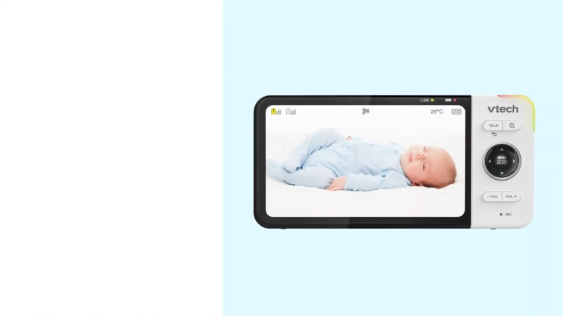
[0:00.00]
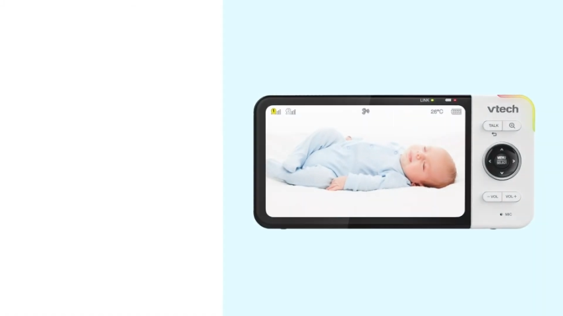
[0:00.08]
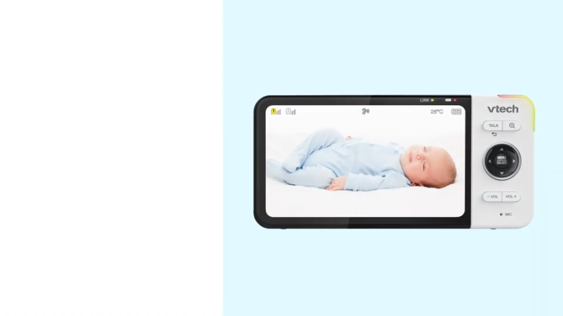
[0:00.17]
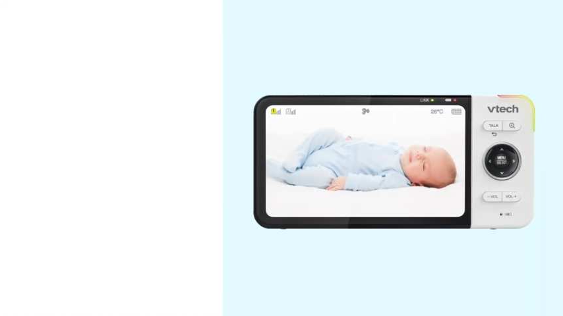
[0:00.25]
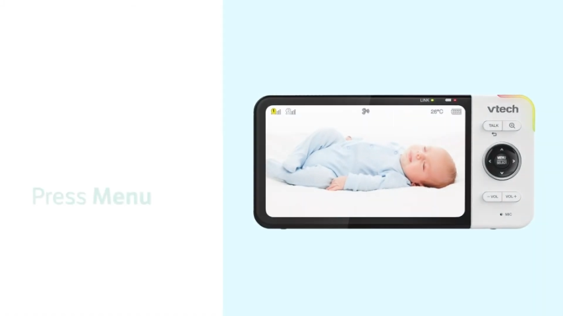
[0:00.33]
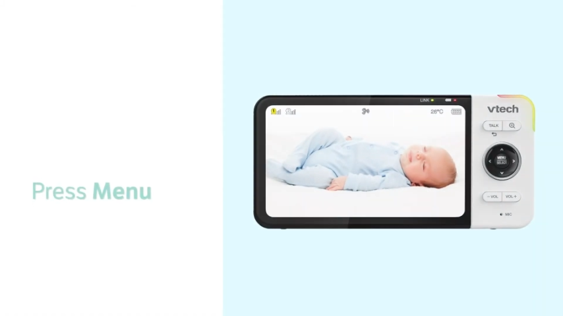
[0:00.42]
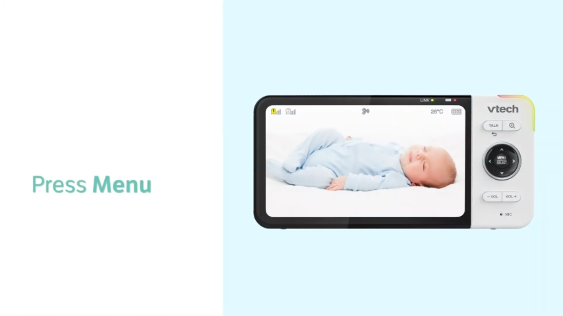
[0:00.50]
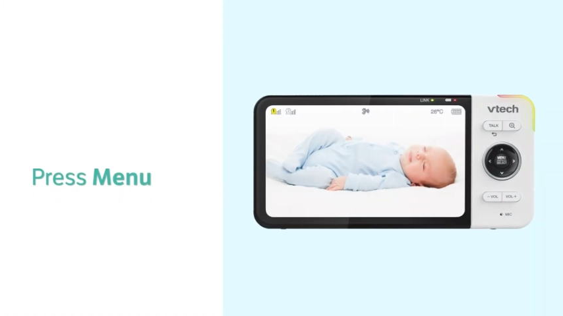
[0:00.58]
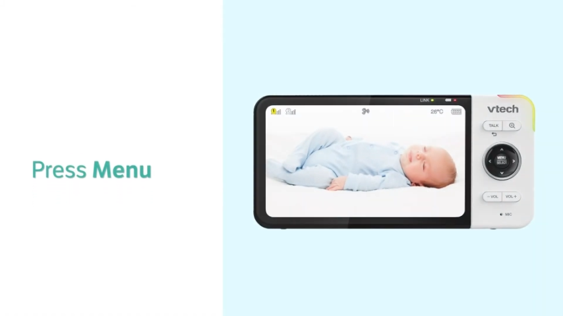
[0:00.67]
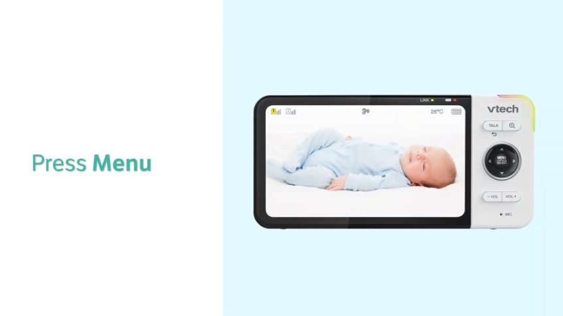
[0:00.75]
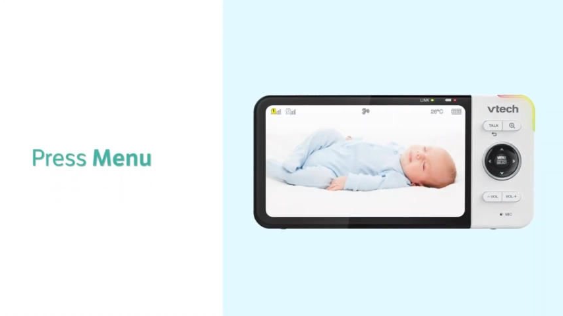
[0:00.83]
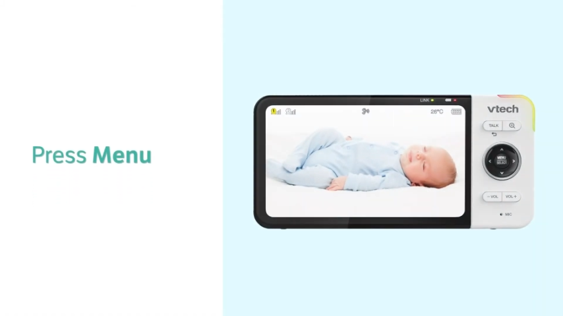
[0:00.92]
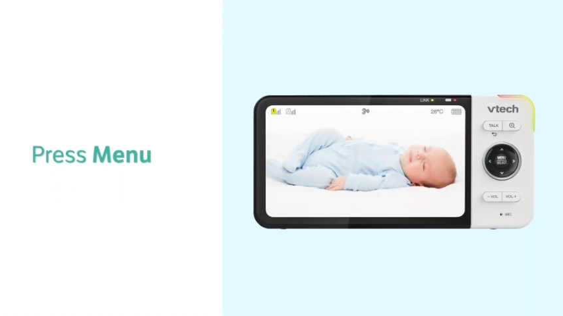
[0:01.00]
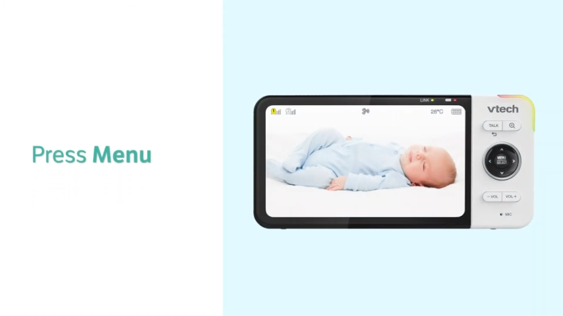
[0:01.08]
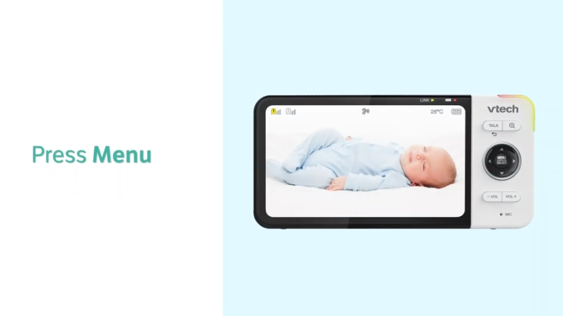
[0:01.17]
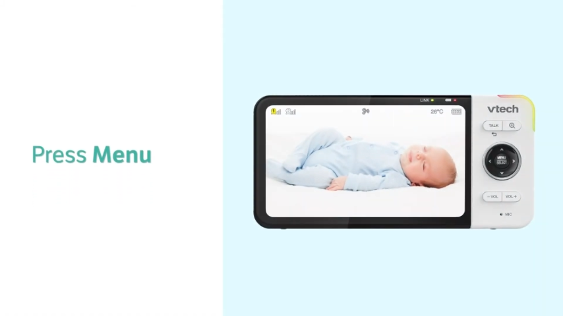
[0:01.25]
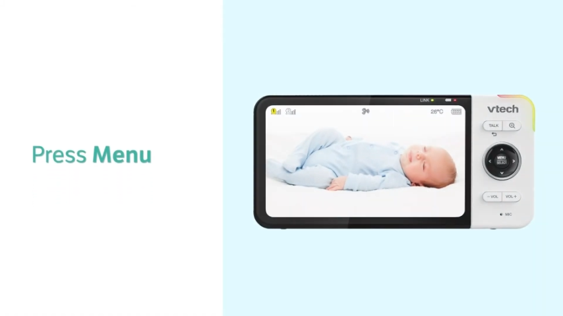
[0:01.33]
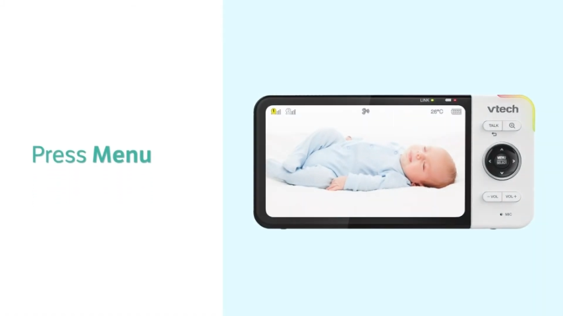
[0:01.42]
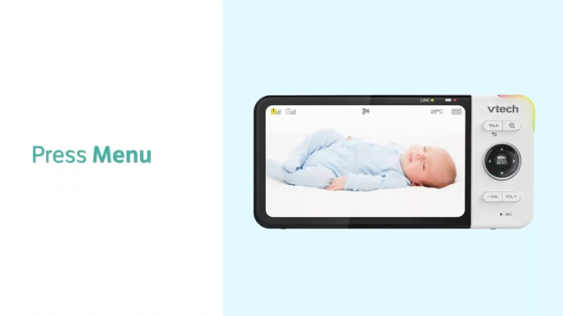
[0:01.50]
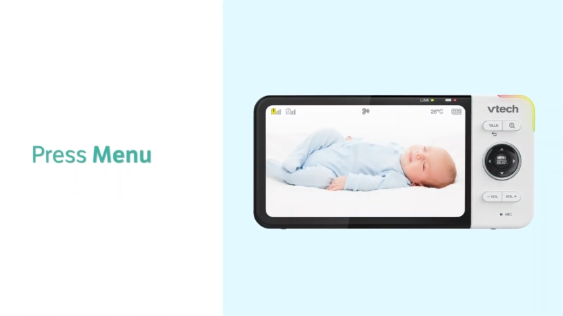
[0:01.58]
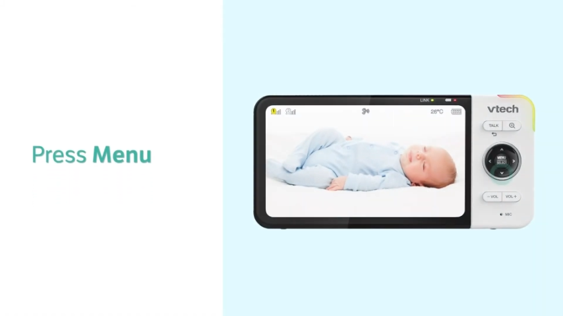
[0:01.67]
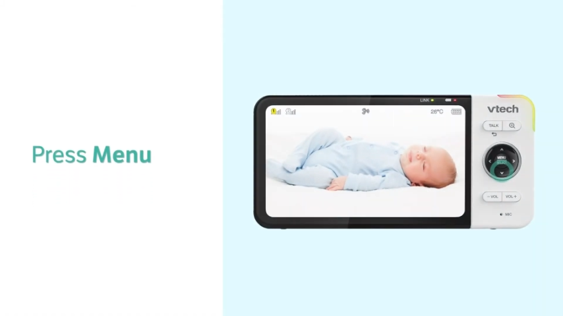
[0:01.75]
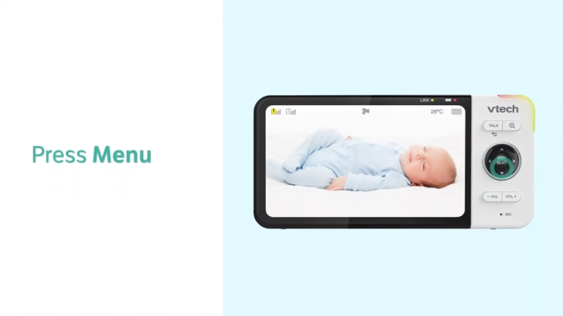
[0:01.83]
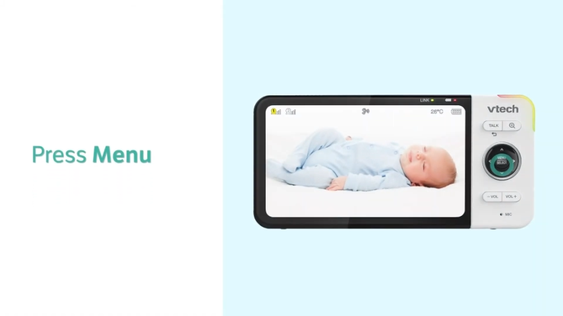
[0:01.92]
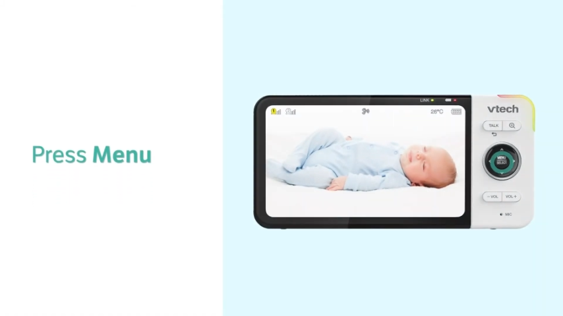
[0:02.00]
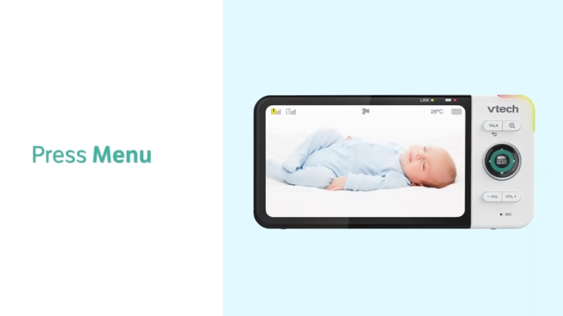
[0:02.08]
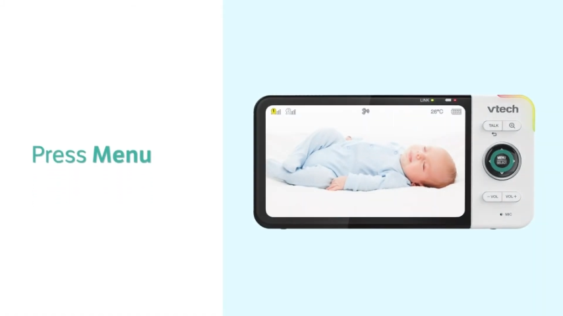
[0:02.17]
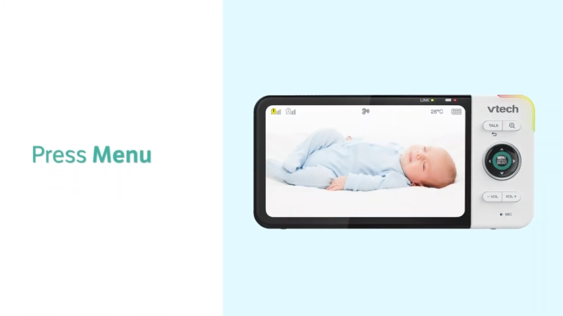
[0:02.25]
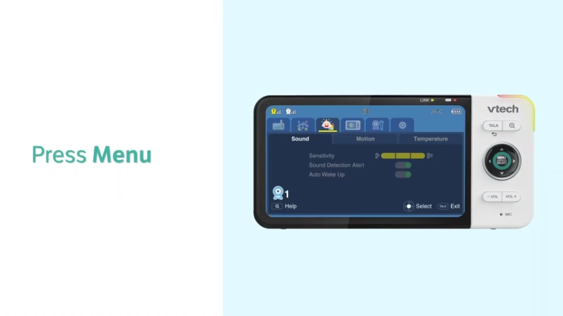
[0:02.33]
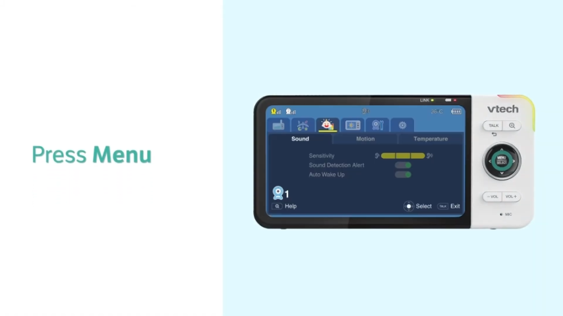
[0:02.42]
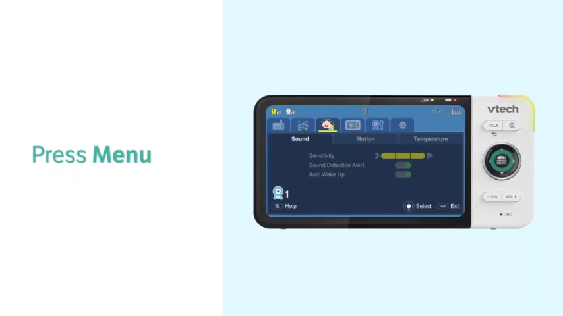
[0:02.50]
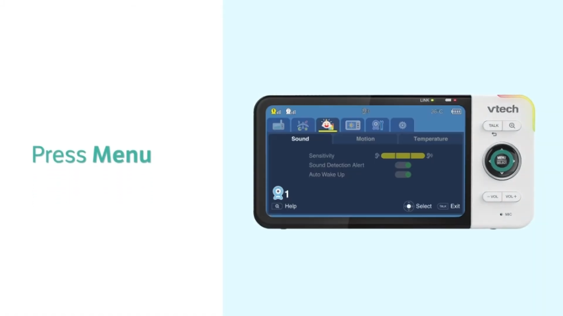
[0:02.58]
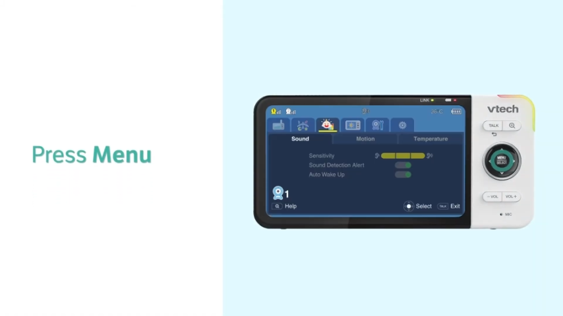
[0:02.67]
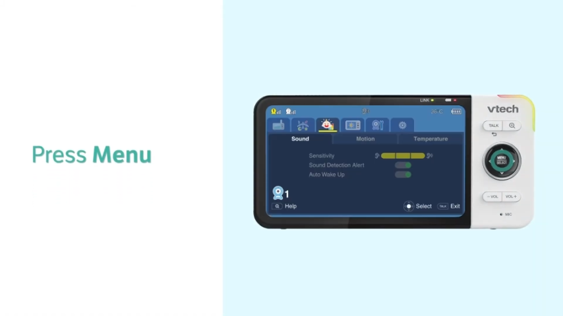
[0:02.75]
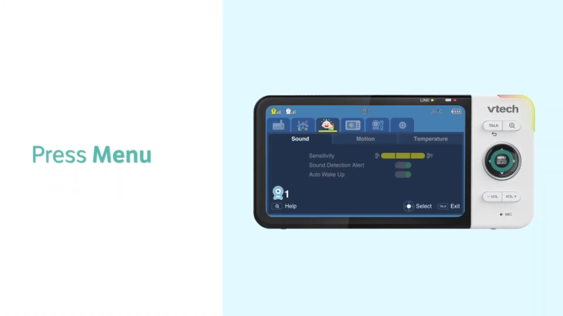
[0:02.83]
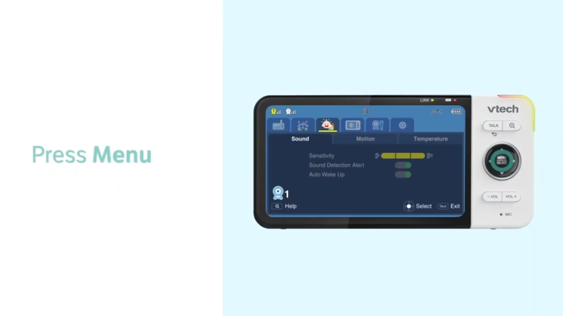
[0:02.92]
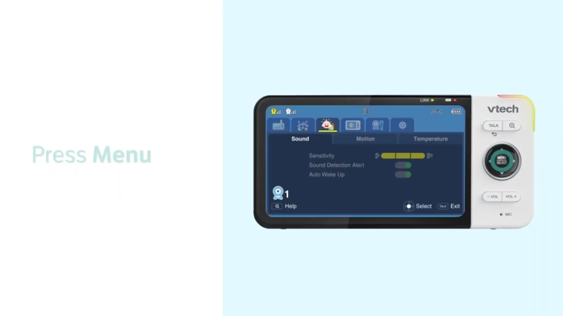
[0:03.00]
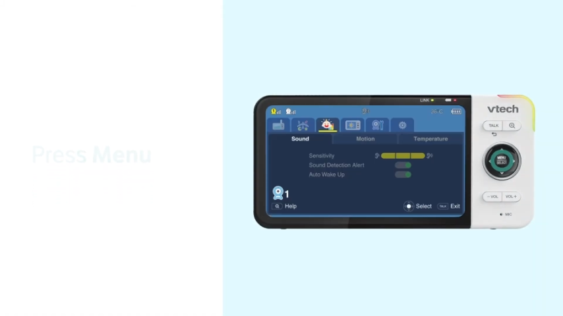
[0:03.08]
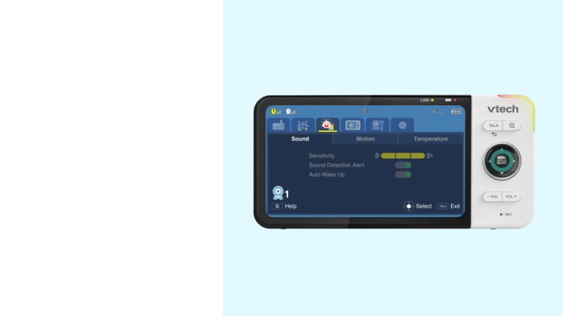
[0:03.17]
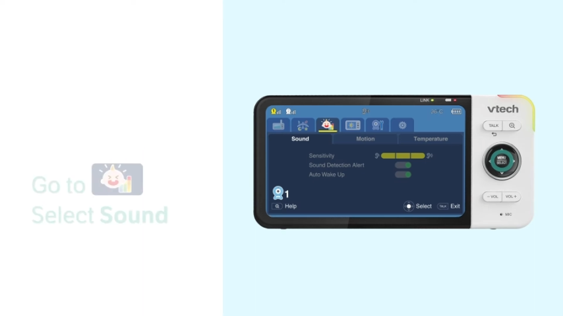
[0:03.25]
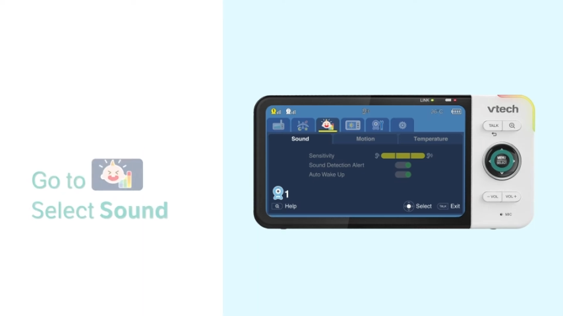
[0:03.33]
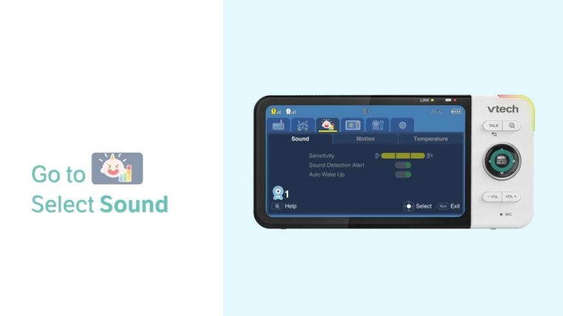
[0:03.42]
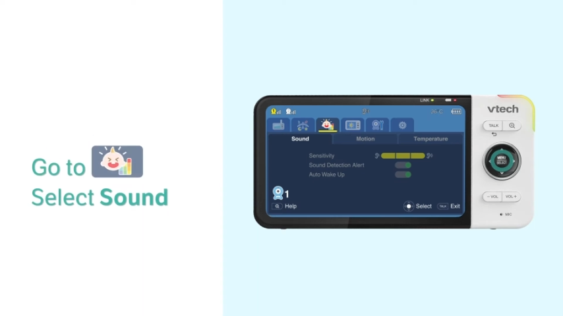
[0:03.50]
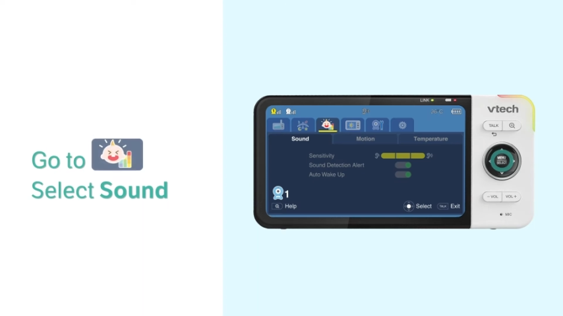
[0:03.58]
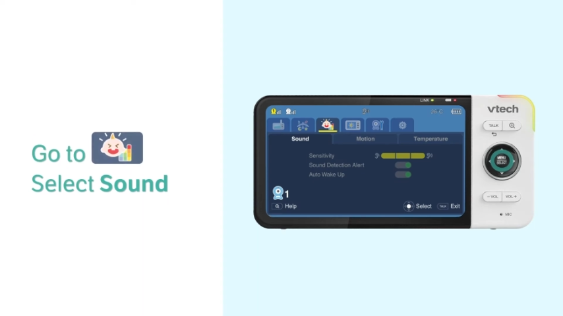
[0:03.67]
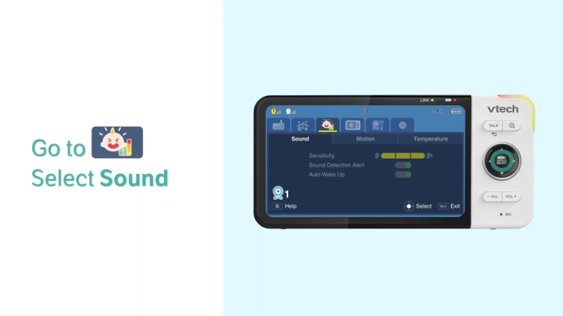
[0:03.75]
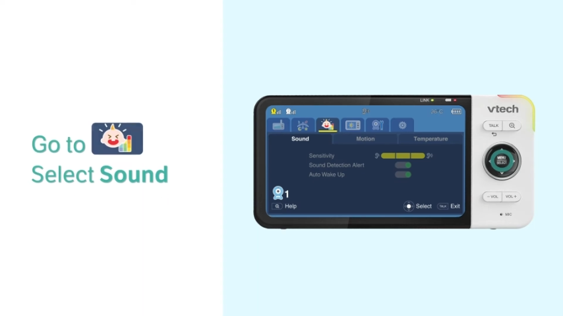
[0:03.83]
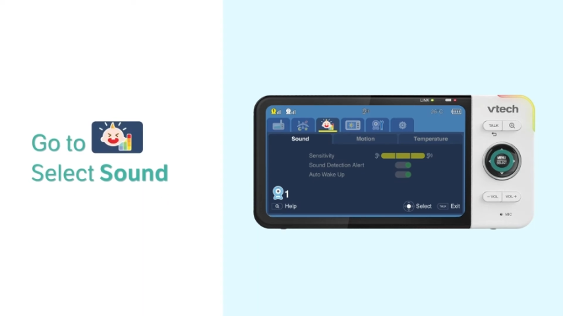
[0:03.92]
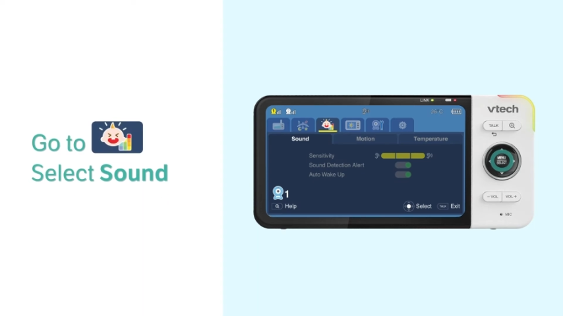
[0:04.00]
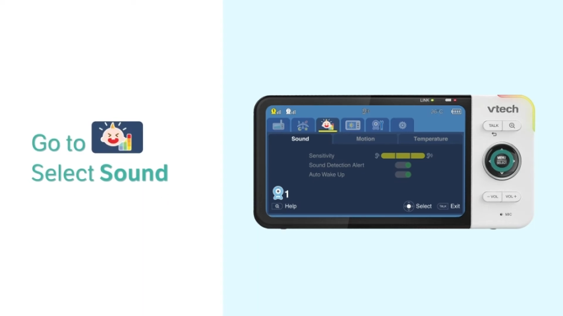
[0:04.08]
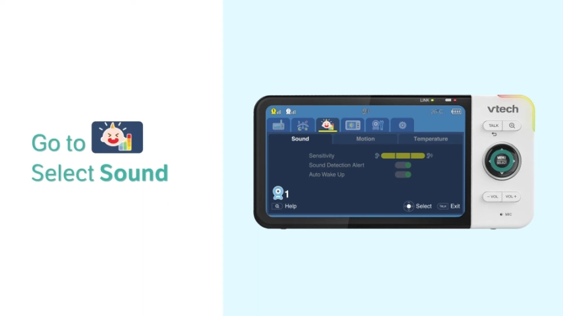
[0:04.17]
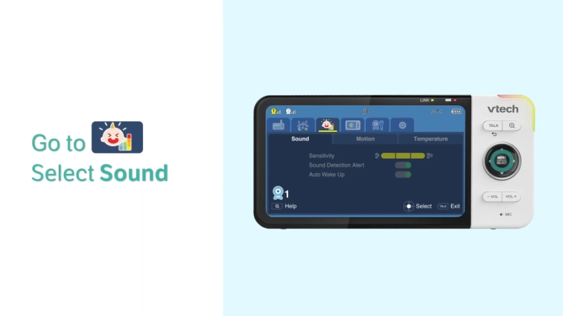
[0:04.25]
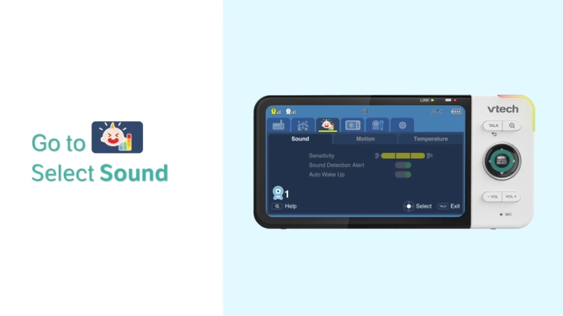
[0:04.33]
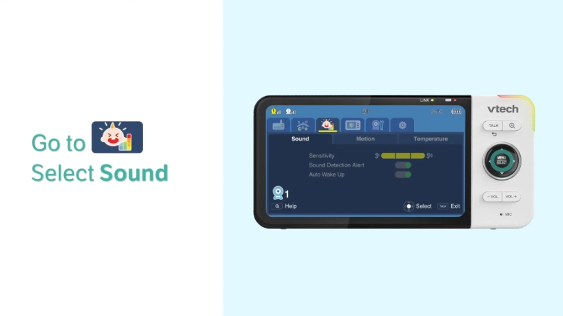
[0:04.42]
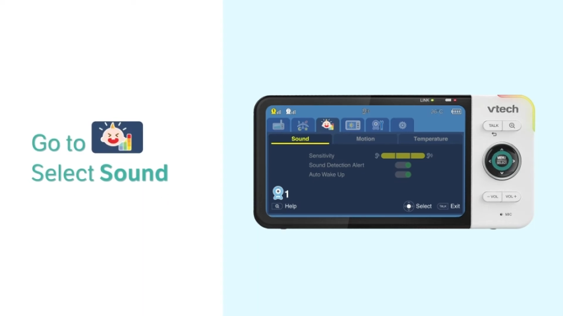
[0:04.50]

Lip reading: Nobody's mouth can be seen.